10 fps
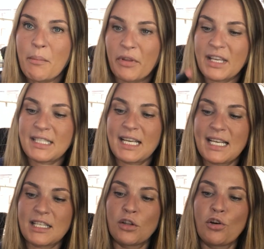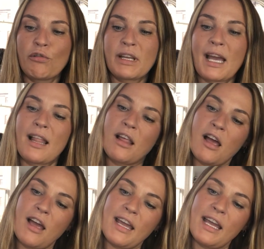But this is Laura
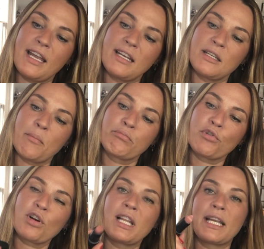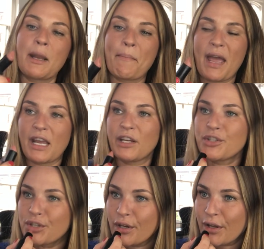Gellar in Brooklyn
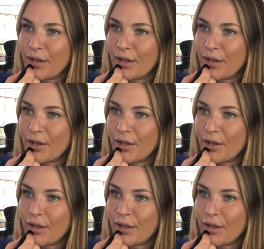Beige.